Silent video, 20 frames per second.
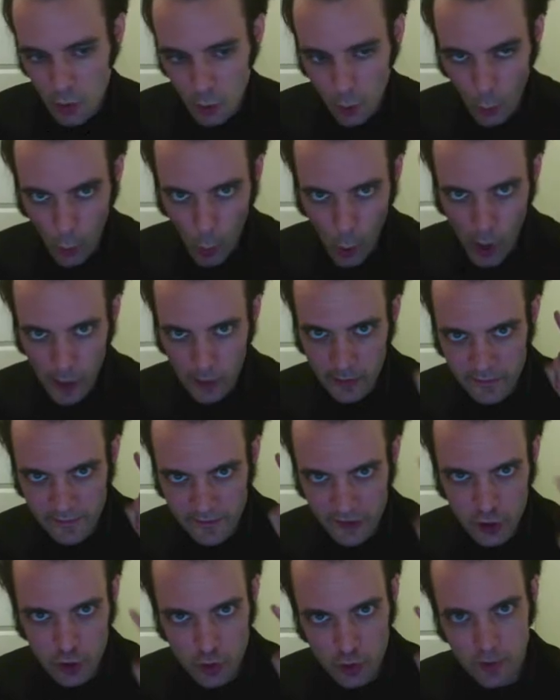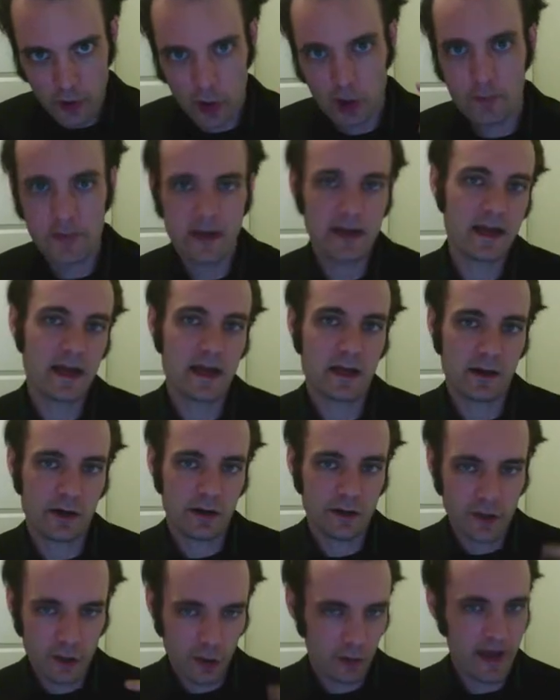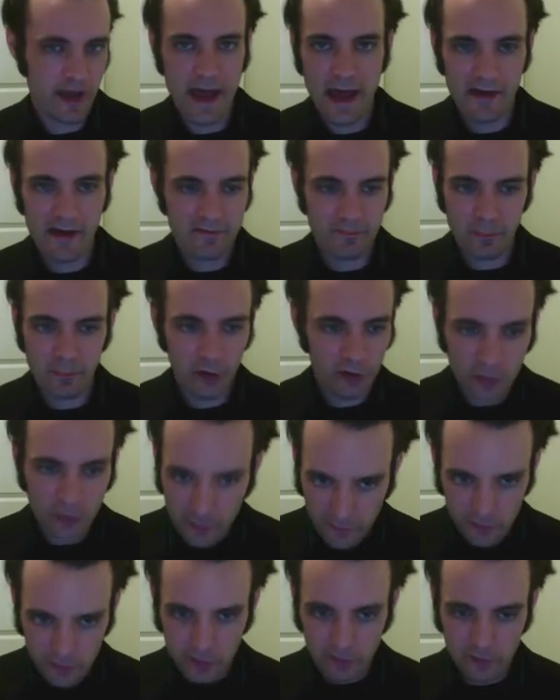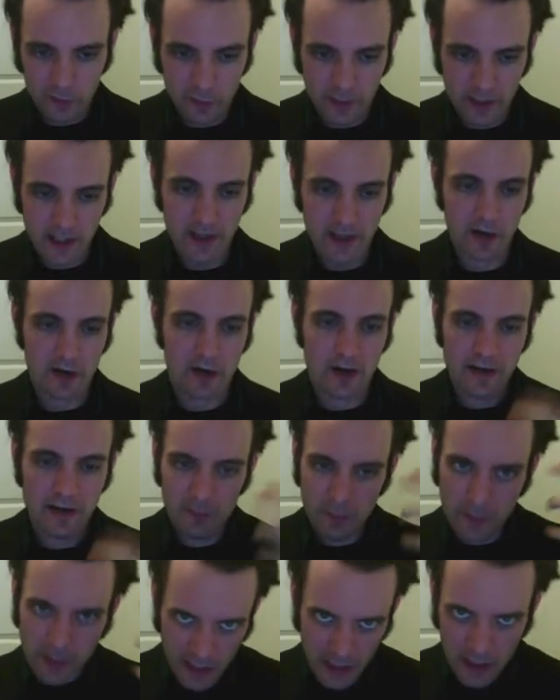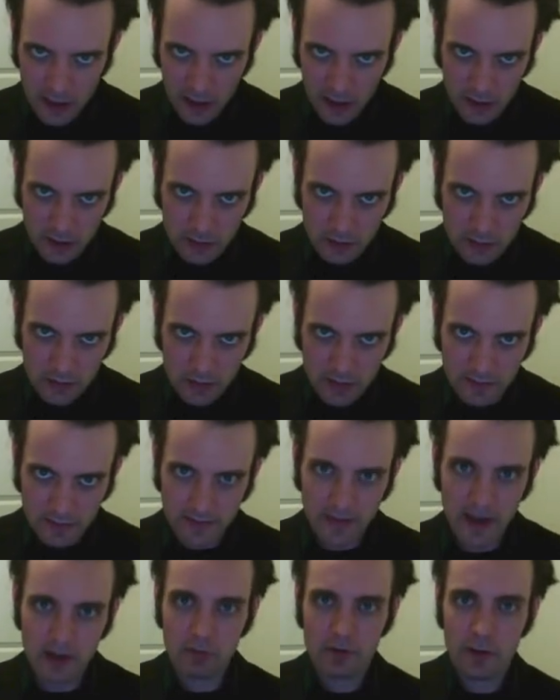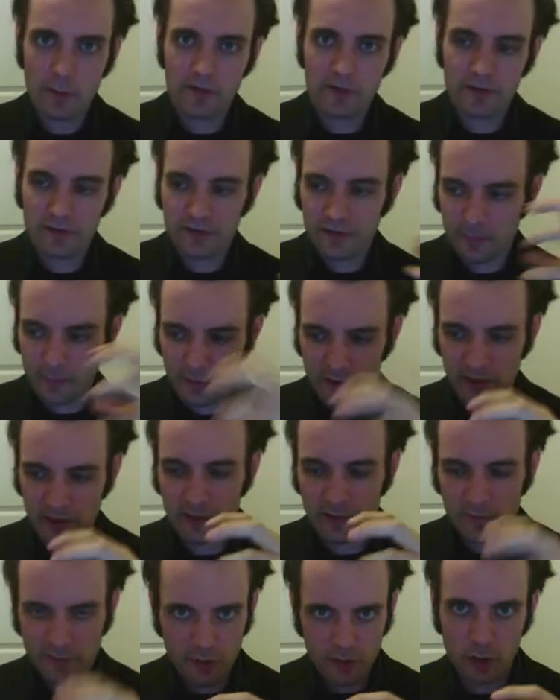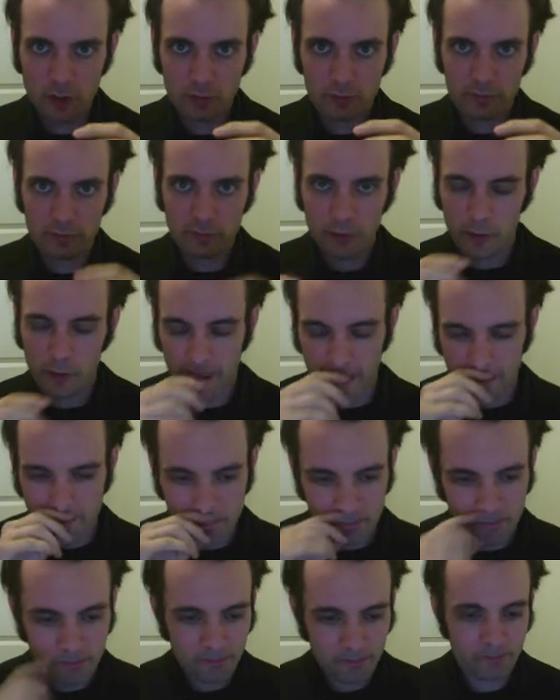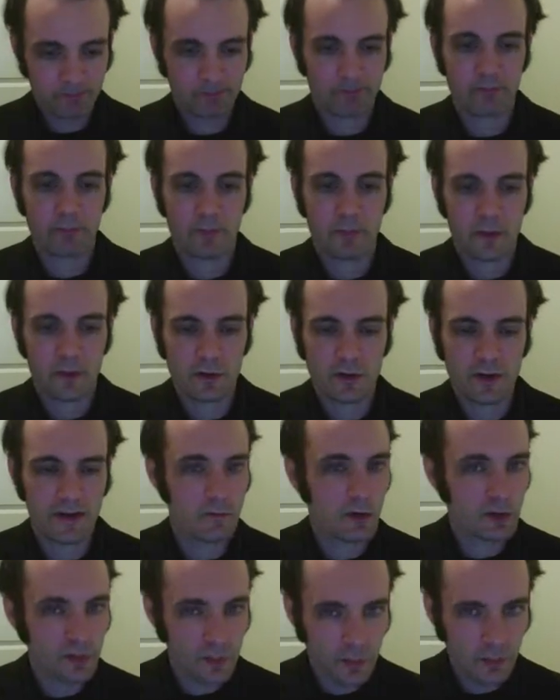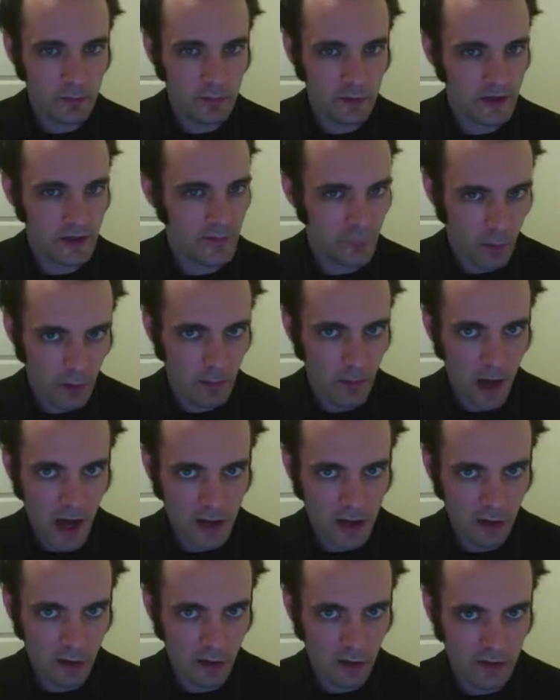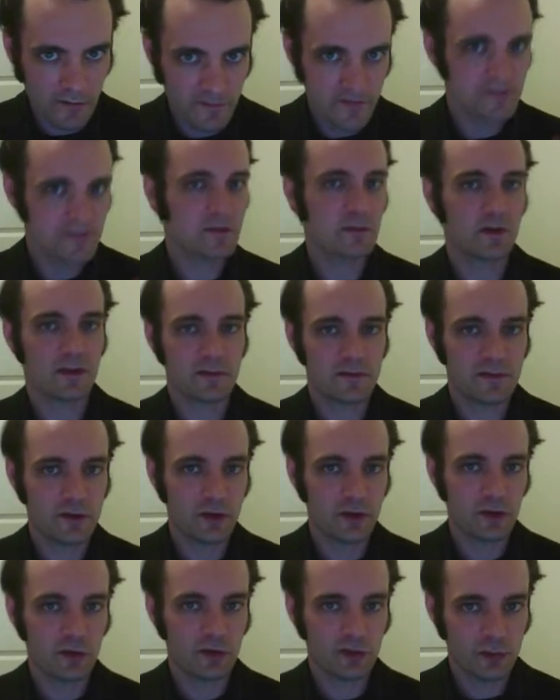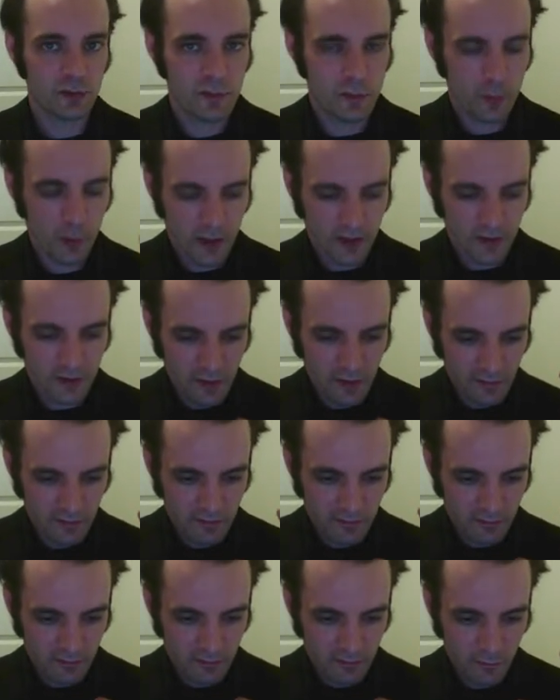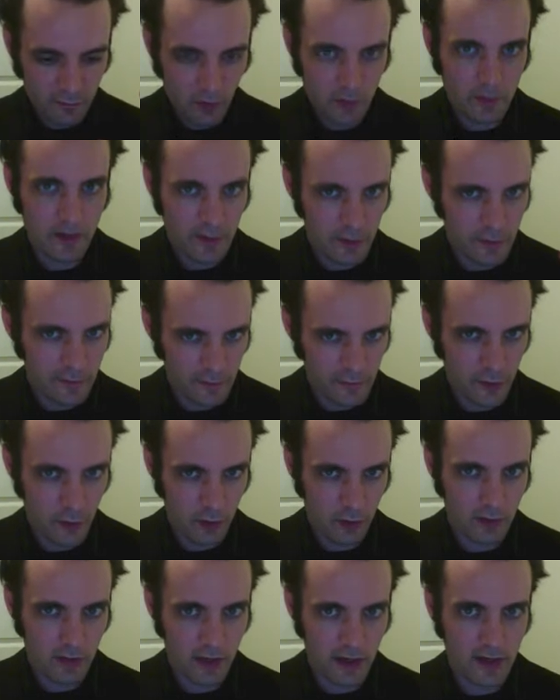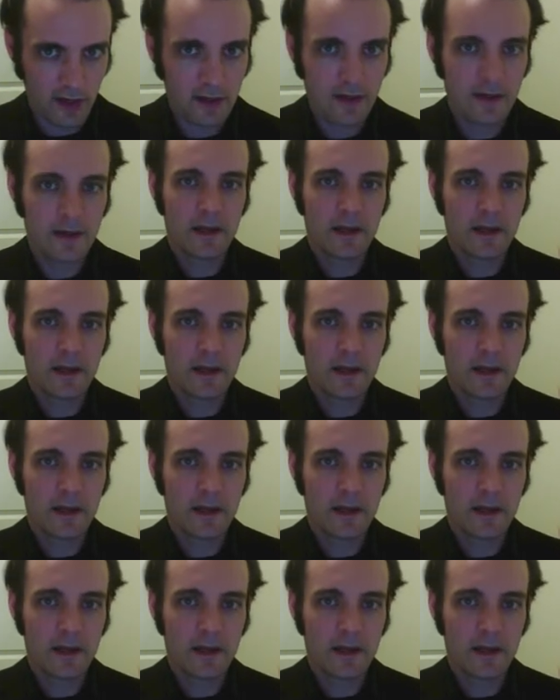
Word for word: One view per mediator. You don't have multiple views per mediator. You have a mediator that represents a particular view, okay? You have multiple, you can have one model and 50 billion views. The point is you have one mediator per view, okay?